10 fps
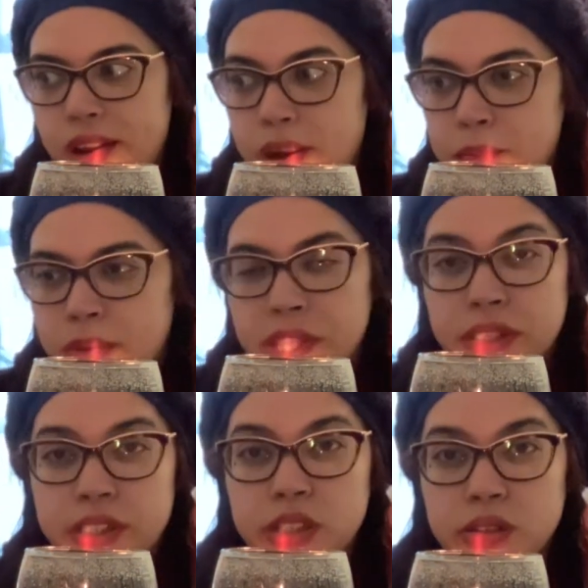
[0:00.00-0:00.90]
a month
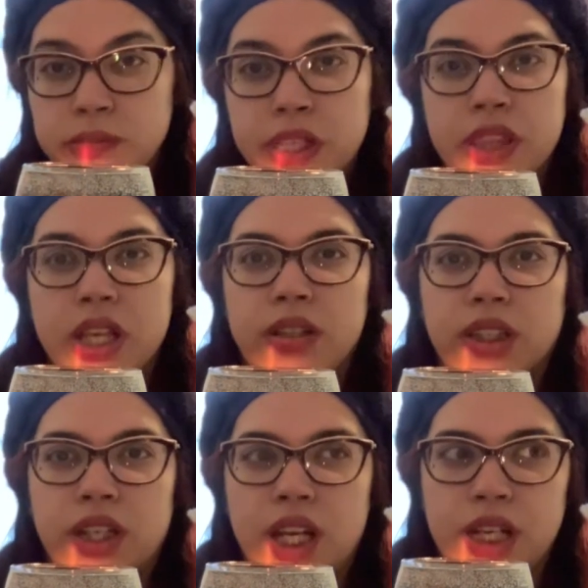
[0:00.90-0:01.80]
or two months down
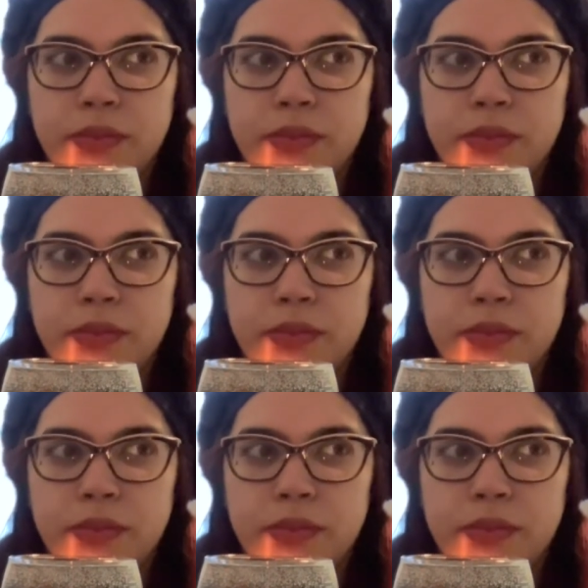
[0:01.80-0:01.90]
the line,